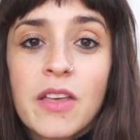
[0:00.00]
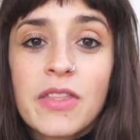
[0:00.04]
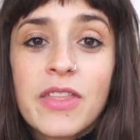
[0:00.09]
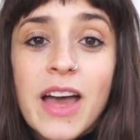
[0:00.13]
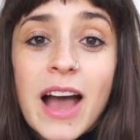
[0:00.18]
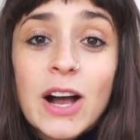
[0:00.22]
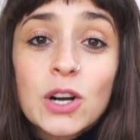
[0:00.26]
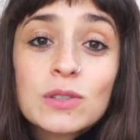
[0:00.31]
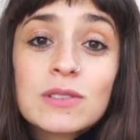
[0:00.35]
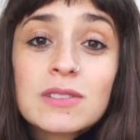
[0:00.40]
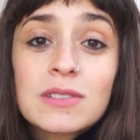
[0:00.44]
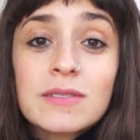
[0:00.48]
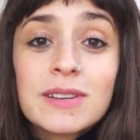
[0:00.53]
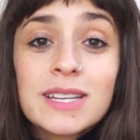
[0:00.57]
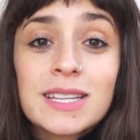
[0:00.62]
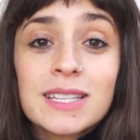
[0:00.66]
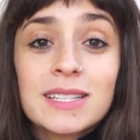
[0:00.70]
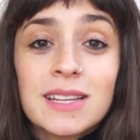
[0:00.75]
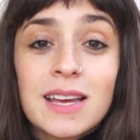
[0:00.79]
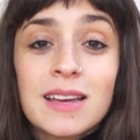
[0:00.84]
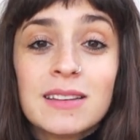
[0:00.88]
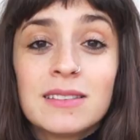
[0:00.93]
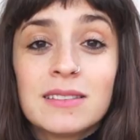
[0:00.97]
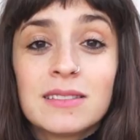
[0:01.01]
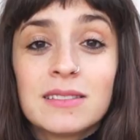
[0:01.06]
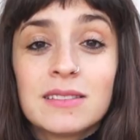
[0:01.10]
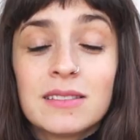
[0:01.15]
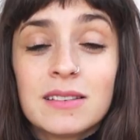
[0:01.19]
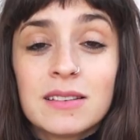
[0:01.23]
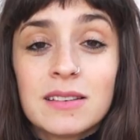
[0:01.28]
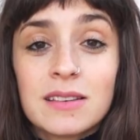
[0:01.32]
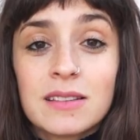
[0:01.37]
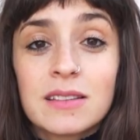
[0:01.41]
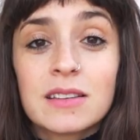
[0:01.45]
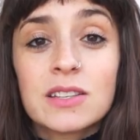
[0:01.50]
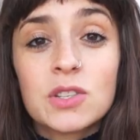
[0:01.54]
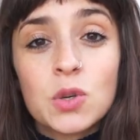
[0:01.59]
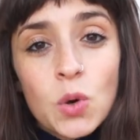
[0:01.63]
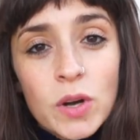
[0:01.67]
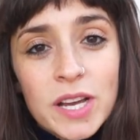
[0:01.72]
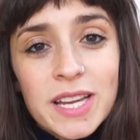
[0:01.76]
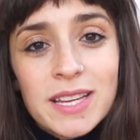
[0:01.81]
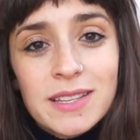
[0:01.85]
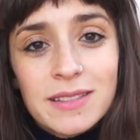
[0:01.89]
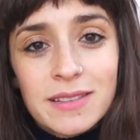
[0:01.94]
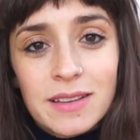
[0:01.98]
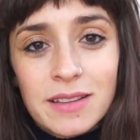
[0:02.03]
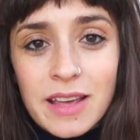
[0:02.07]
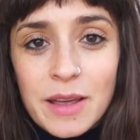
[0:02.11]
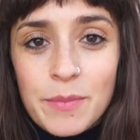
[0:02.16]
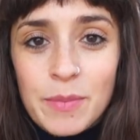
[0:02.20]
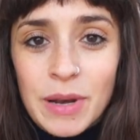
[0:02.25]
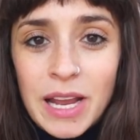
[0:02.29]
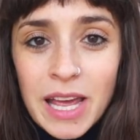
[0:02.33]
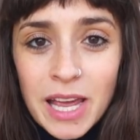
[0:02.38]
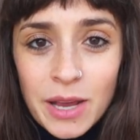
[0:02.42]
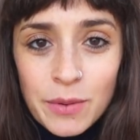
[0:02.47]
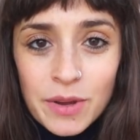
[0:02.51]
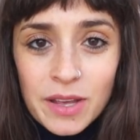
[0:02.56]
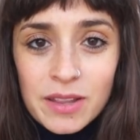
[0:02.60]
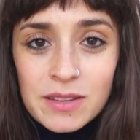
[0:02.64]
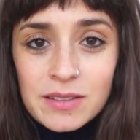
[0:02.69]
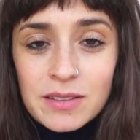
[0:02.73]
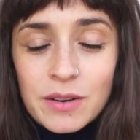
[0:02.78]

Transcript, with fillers: That also extends to the toys that they play with.